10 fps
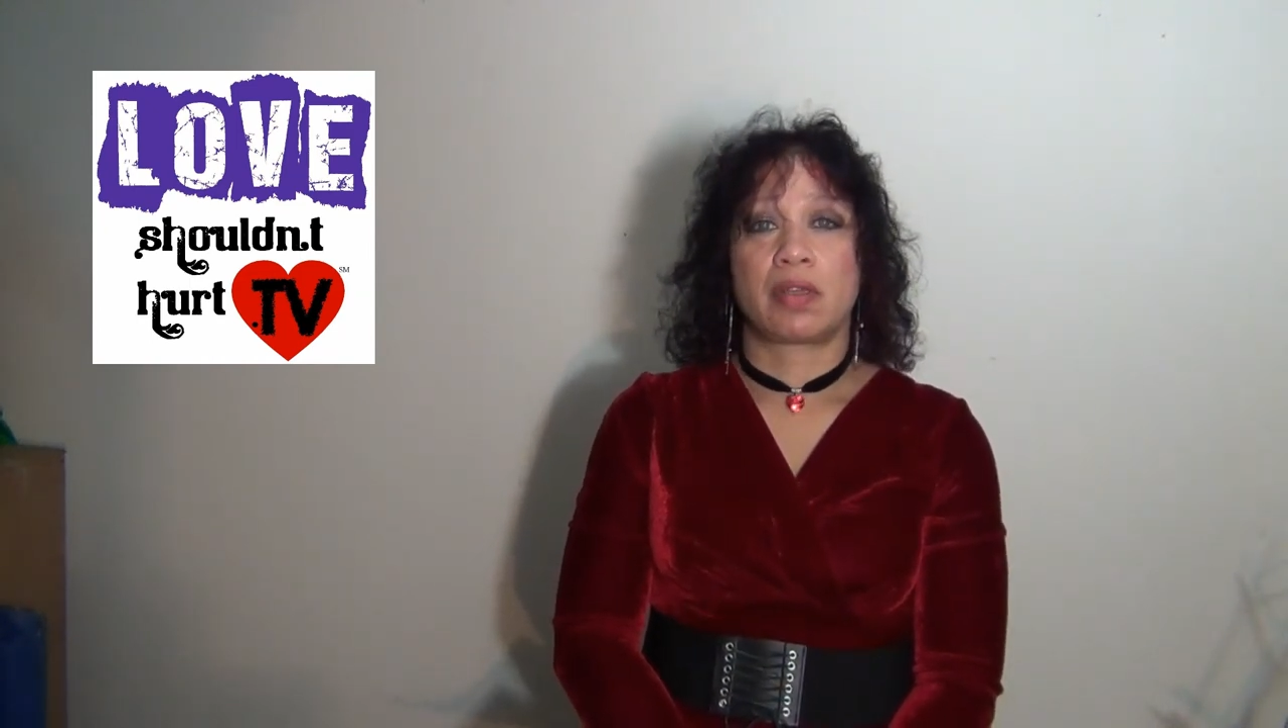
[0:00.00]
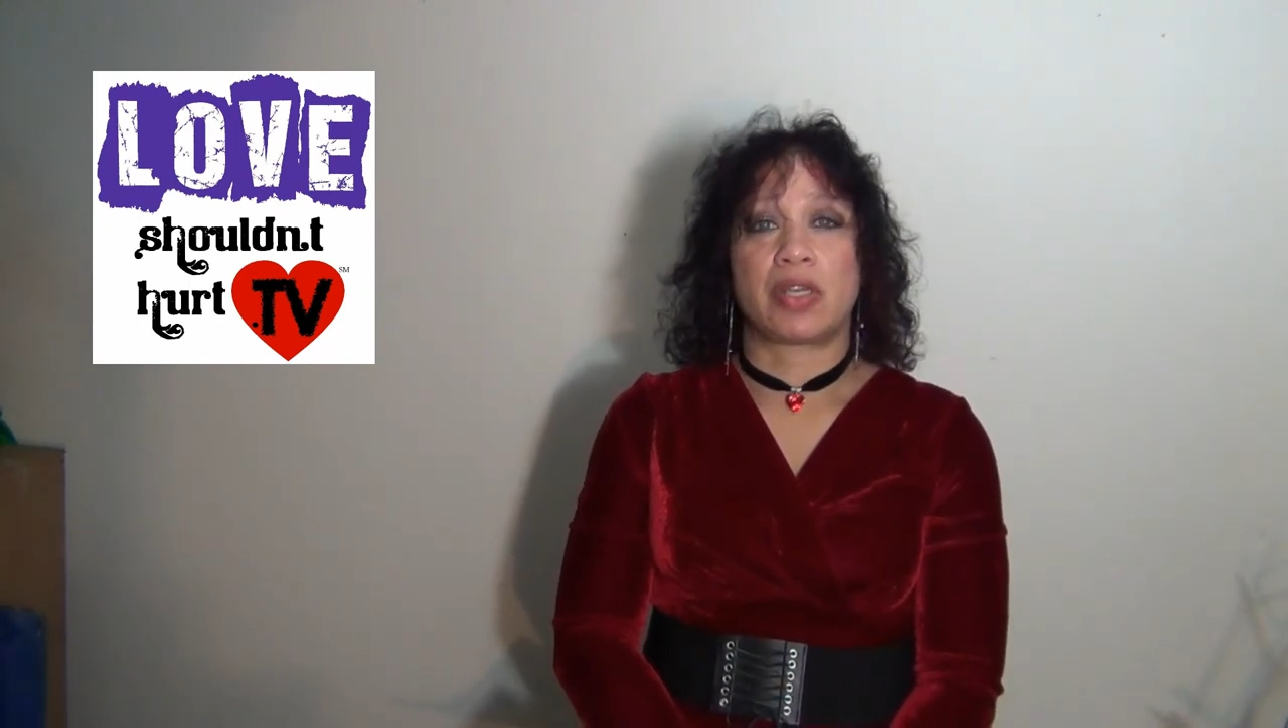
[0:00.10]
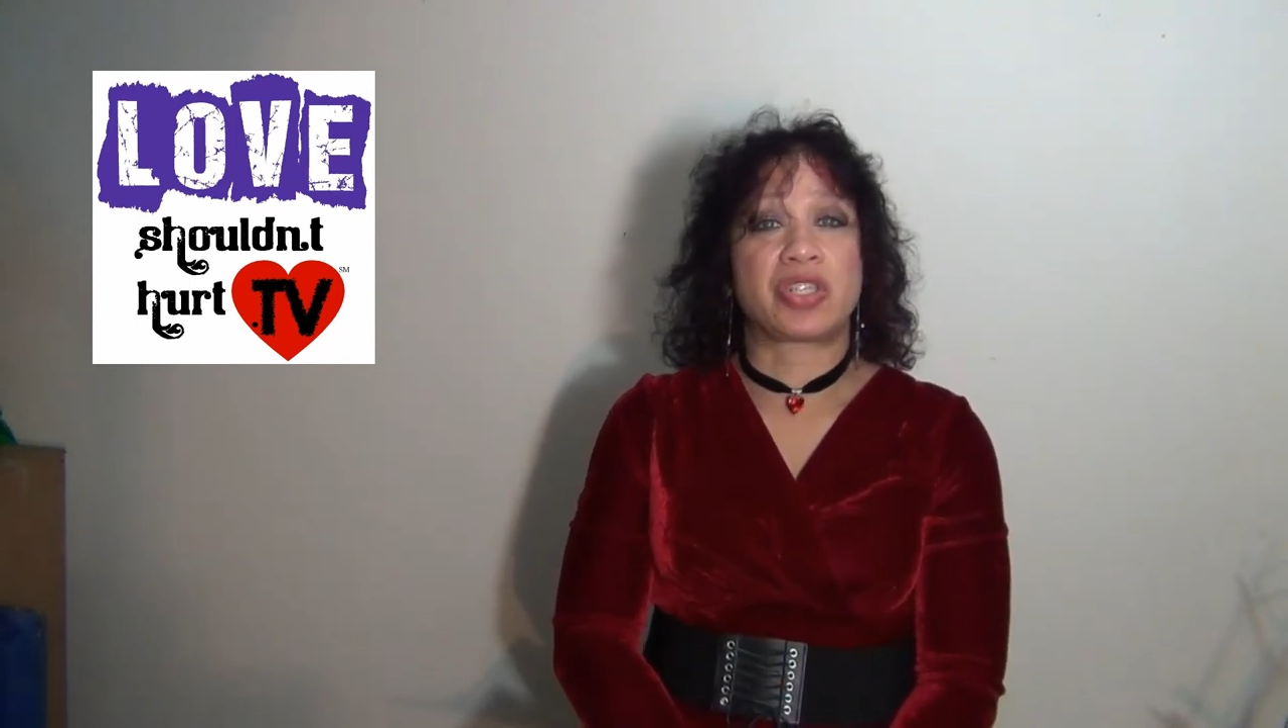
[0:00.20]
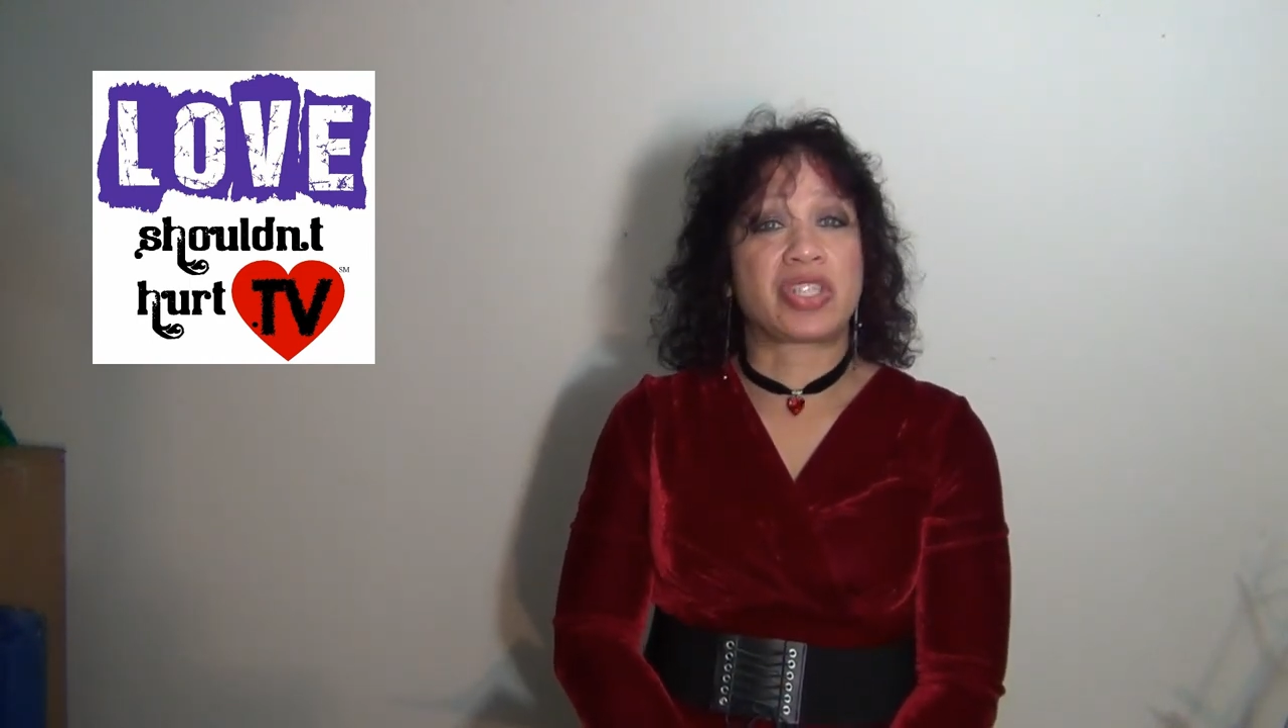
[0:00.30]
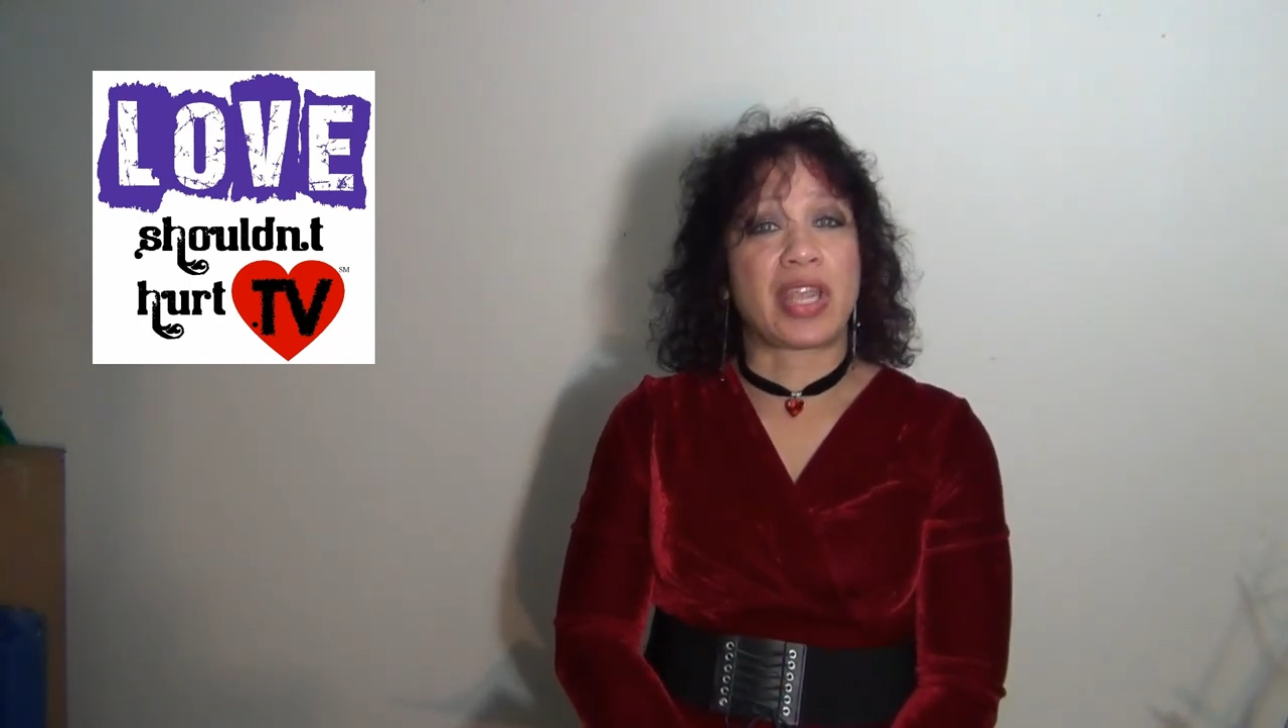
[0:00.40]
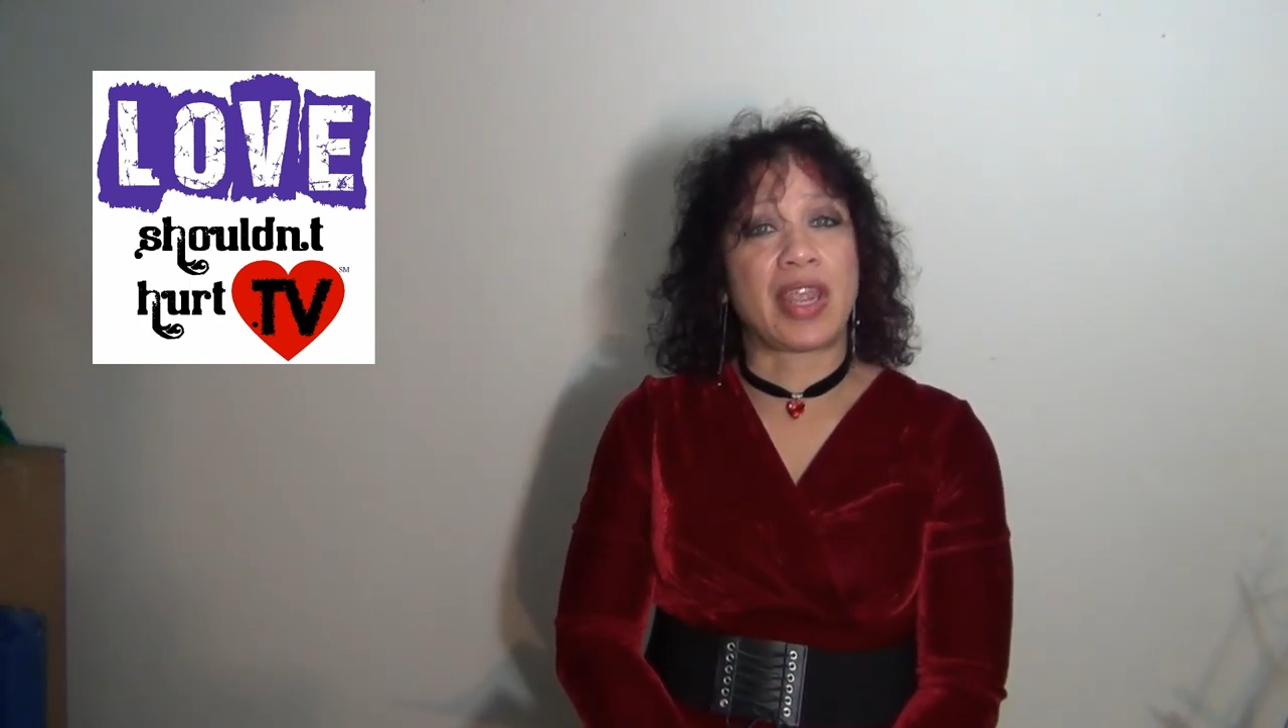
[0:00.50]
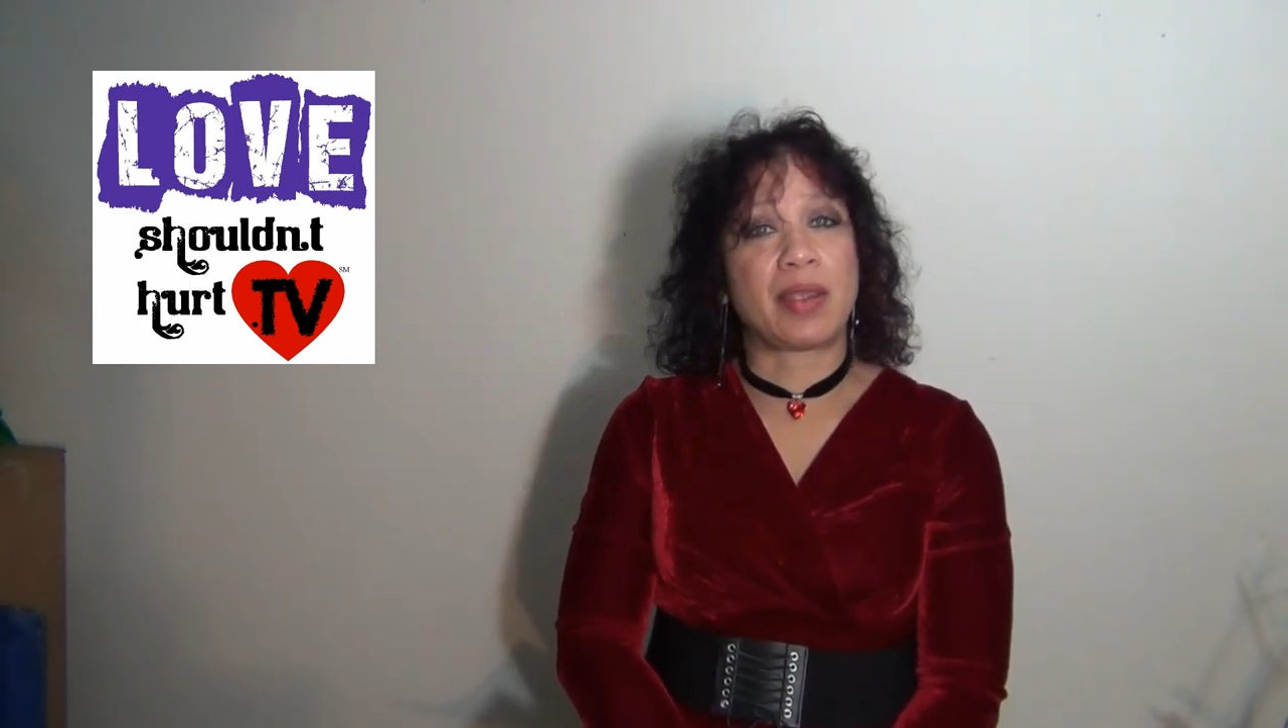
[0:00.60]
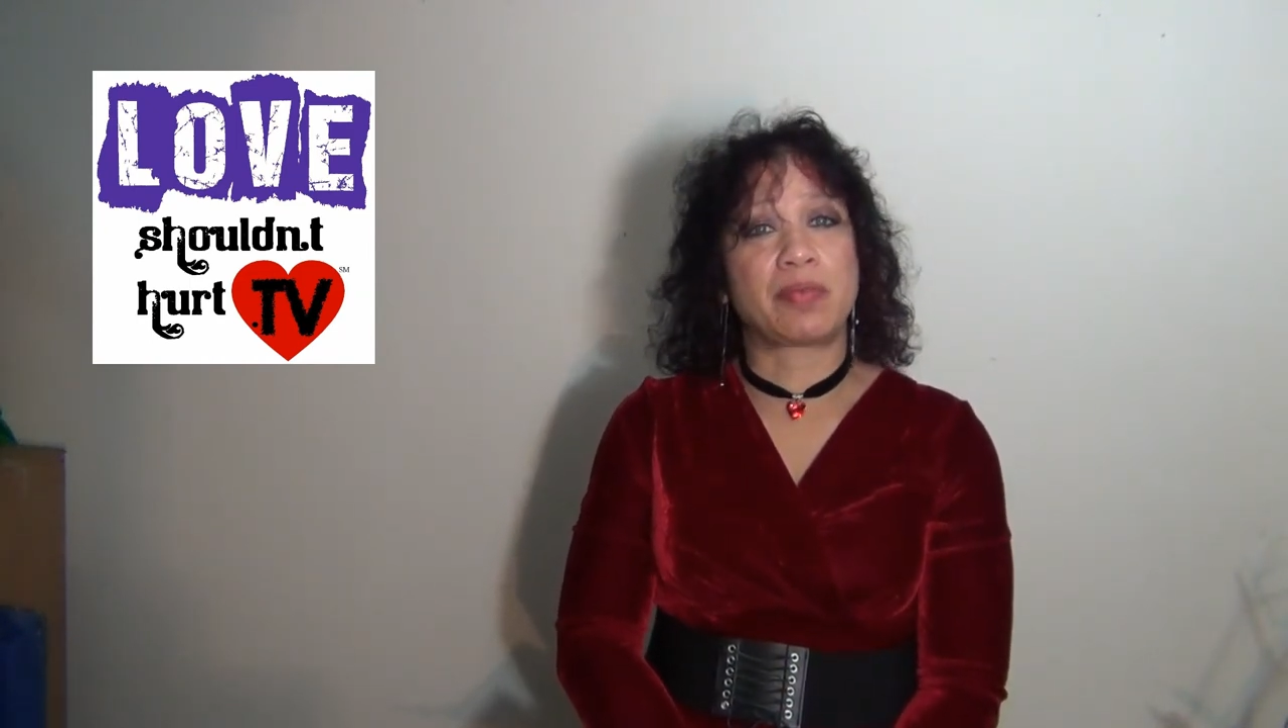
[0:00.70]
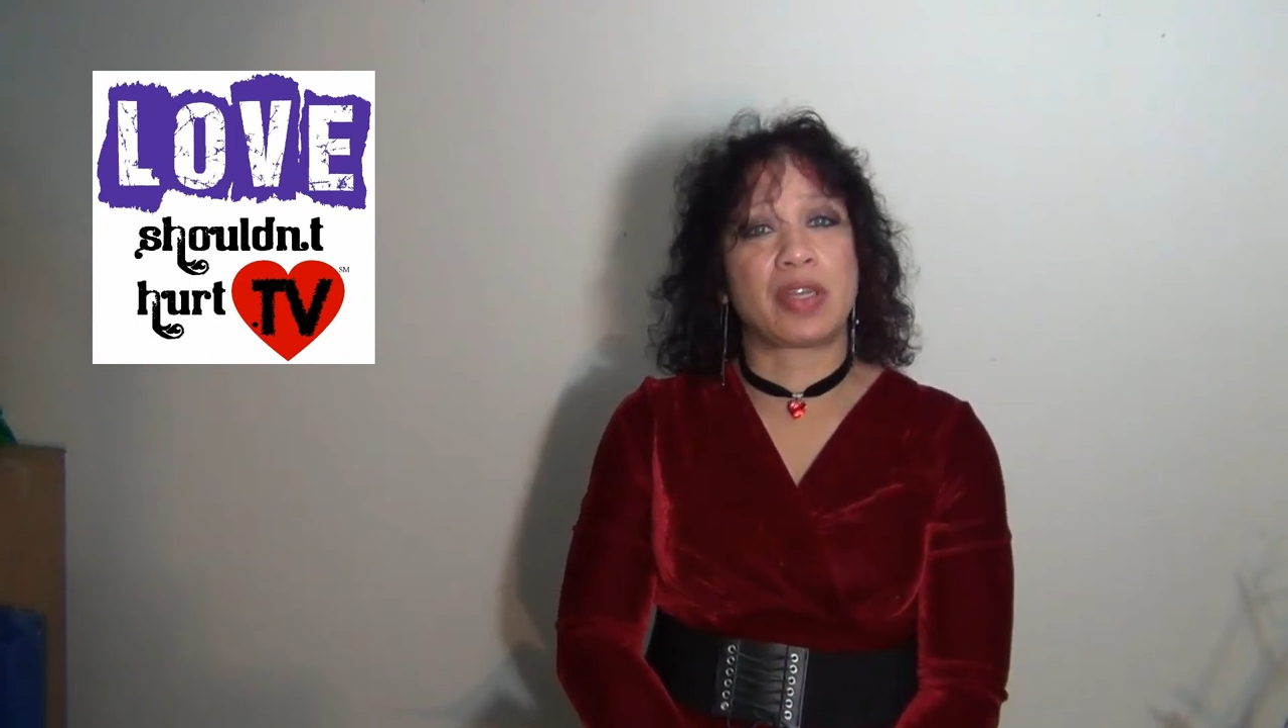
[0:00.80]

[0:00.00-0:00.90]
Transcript: ashamed,